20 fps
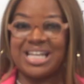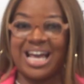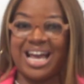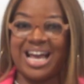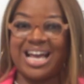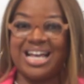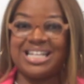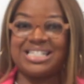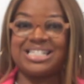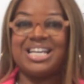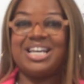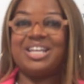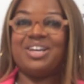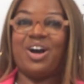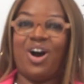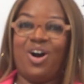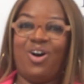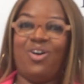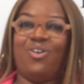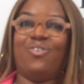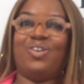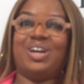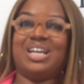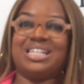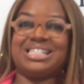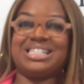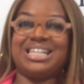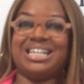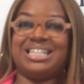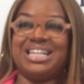says, oh,
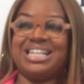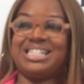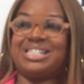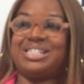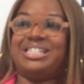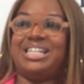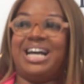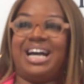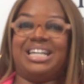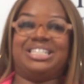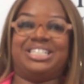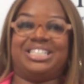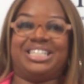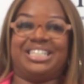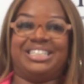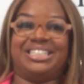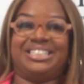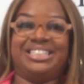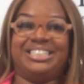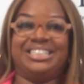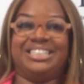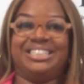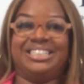it's in this dungeon